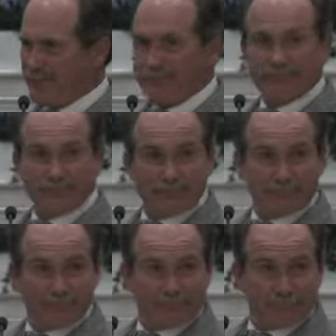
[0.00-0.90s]

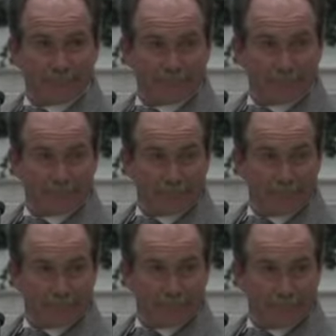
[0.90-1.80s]

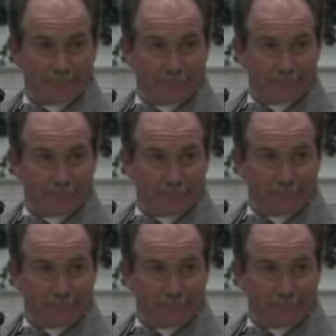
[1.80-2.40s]
No one is speaking in this clip.